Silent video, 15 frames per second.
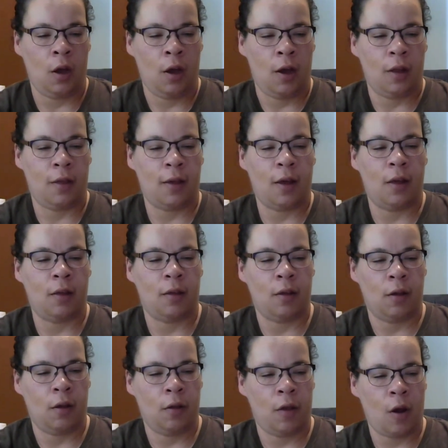It says,
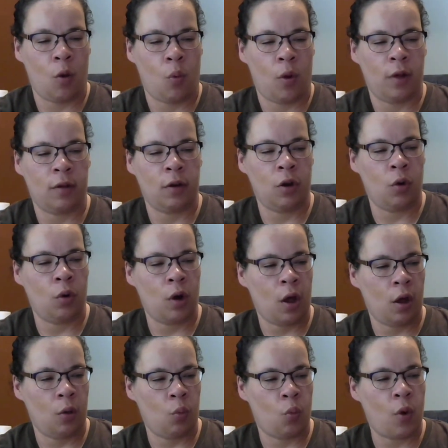there was an
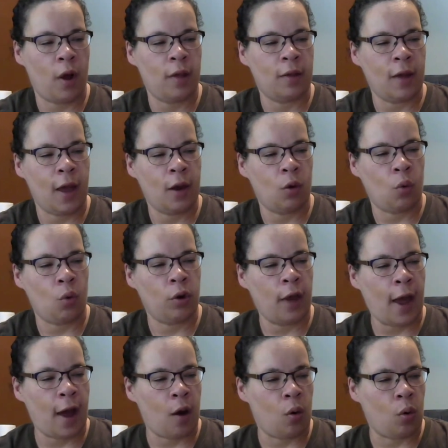old
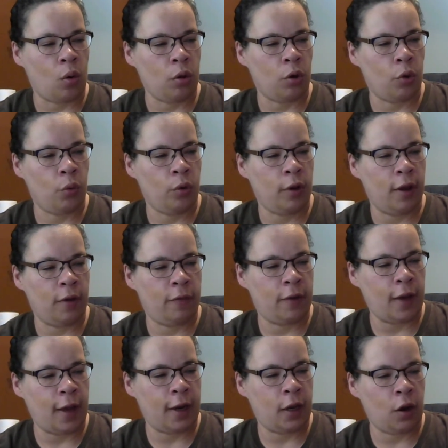owl who lived
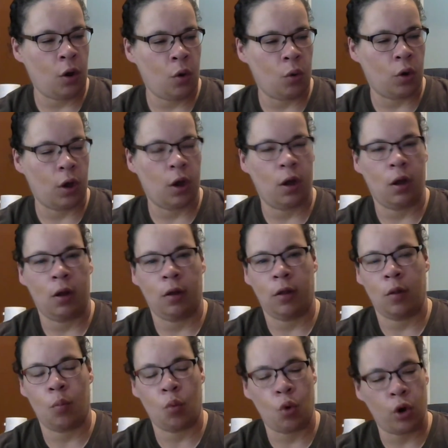in an oak. The
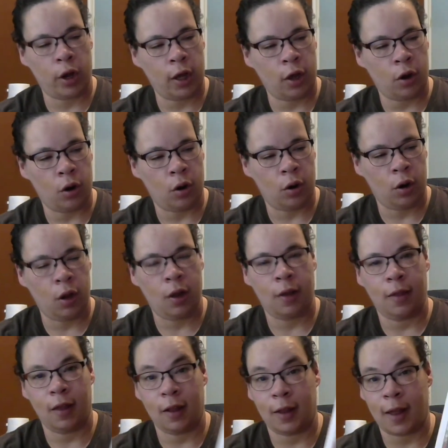more he heard,
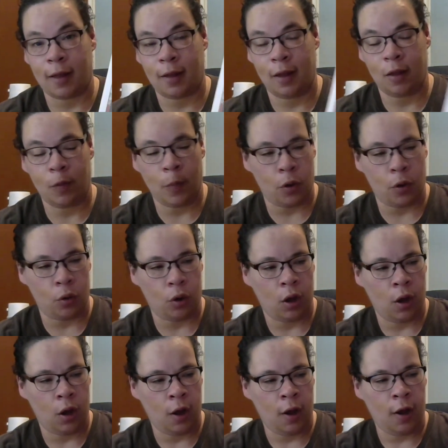the less he spoke.
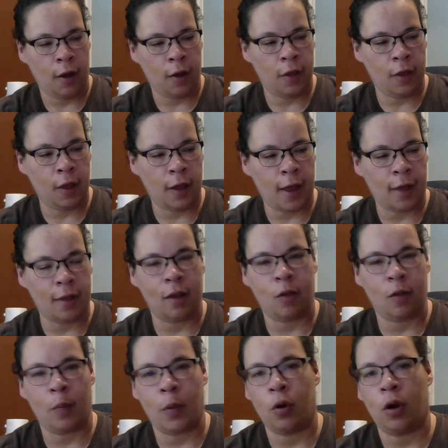The less he
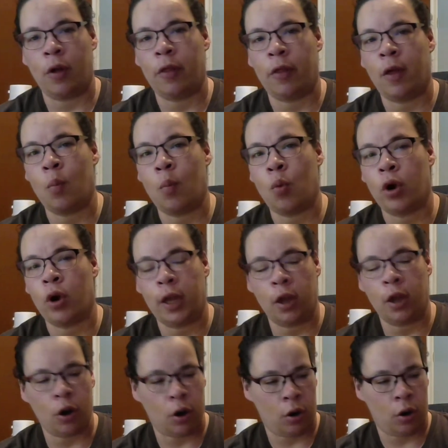spoke, the more he
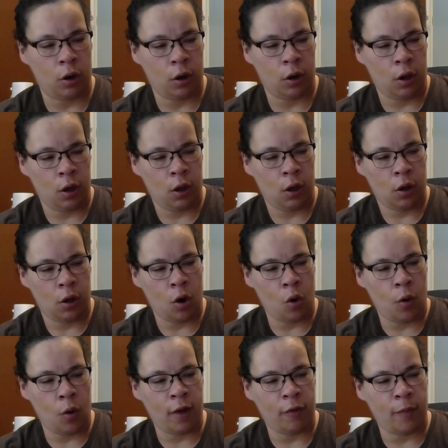heard. Oh,
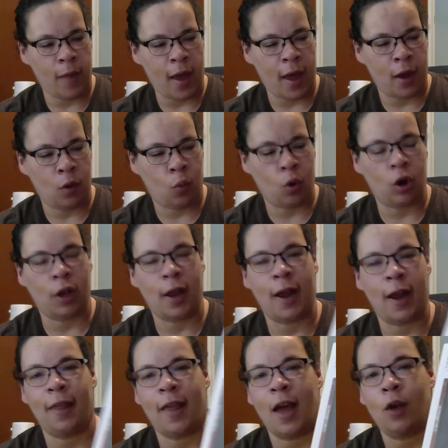if man were
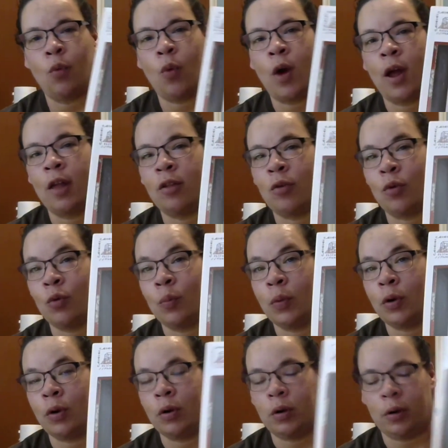like that wise old
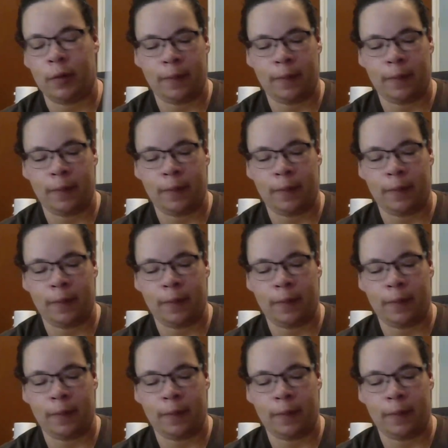bird.